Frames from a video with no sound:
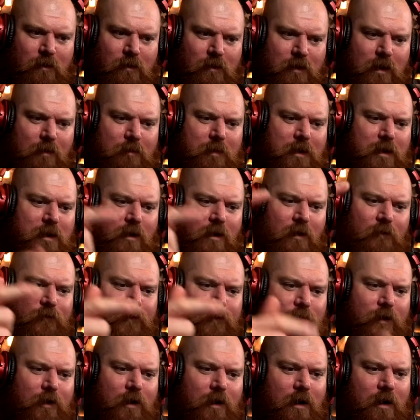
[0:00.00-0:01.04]
Let me know if
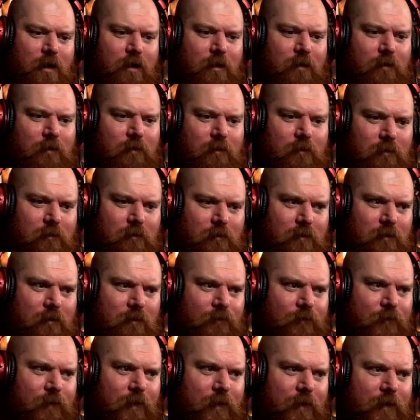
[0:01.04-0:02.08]
you know.
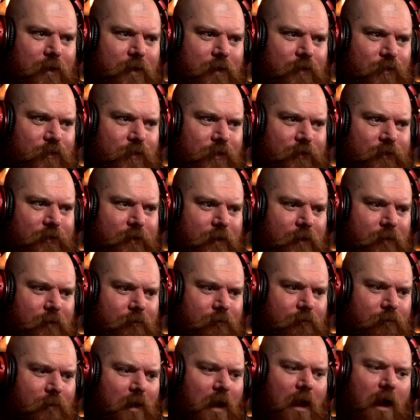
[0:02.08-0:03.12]
Very interesting.
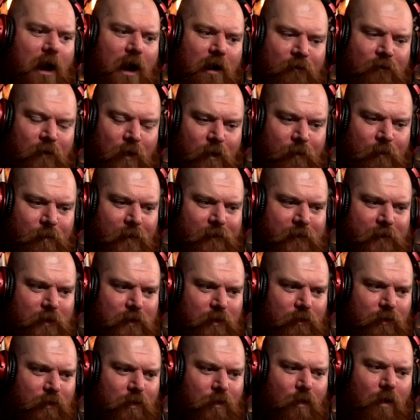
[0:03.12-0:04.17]
I've heard about the
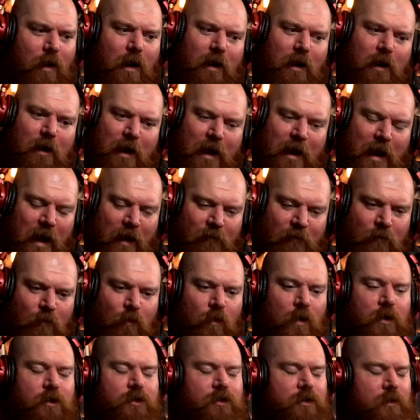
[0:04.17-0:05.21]
Youth Choir. I haven't
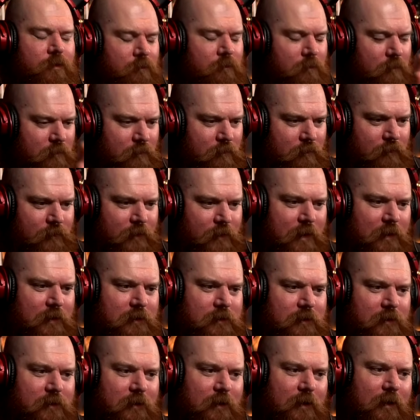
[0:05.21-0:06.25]
watched them. That
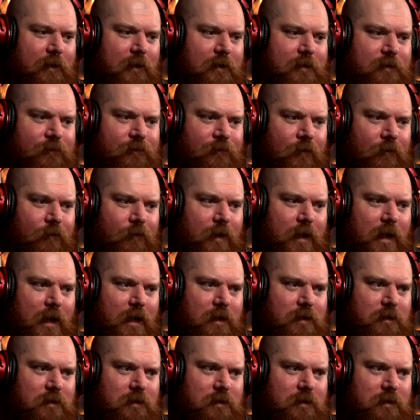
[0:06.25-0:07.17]
is on the list for reaction.